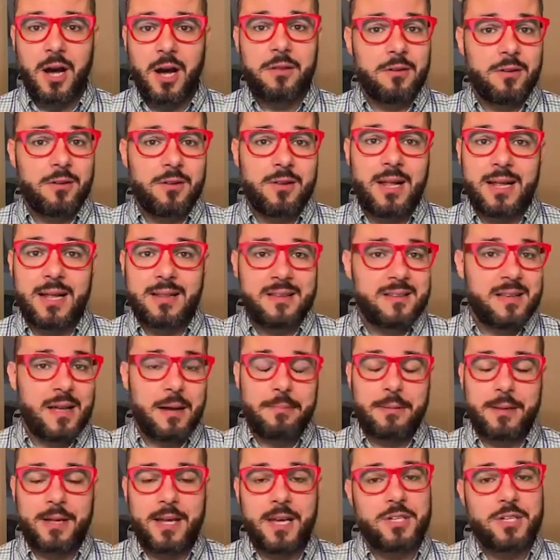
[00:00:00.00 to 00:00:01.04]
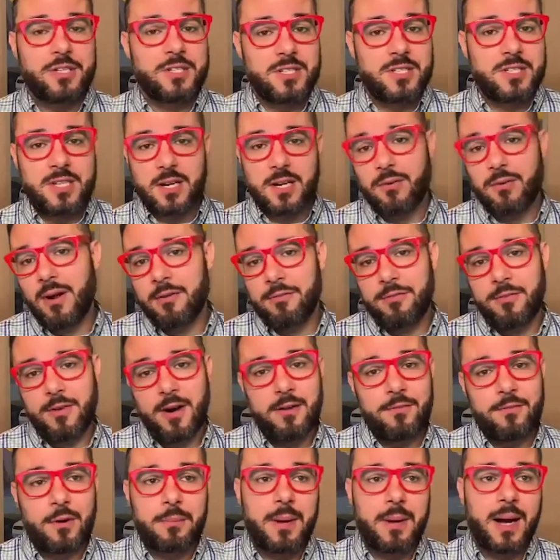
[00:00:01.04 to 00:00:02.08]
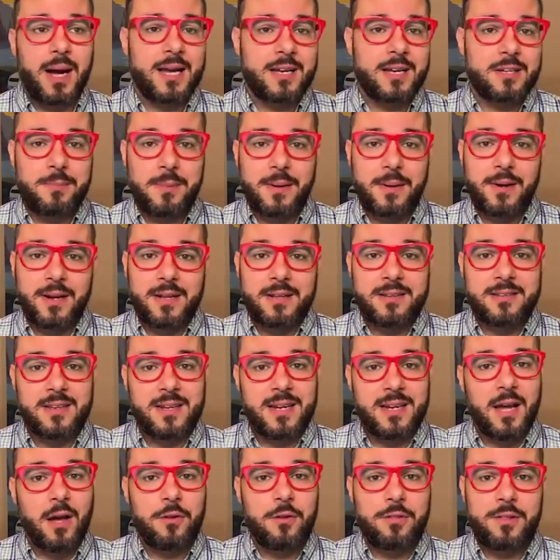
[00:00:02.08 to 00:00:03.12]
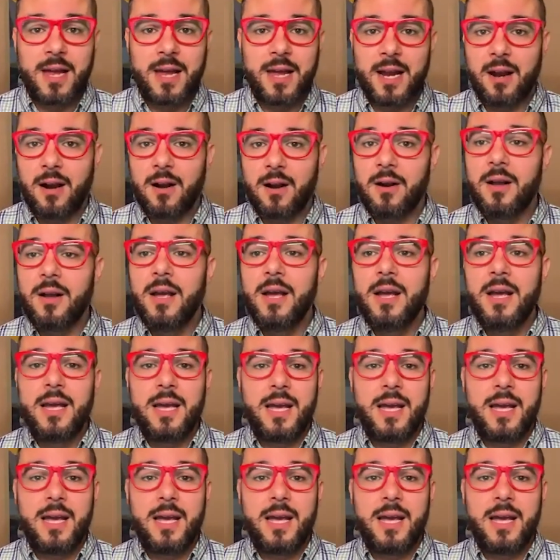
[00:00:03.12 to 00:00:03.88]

other than that these applications stick around forever my experience in healthcare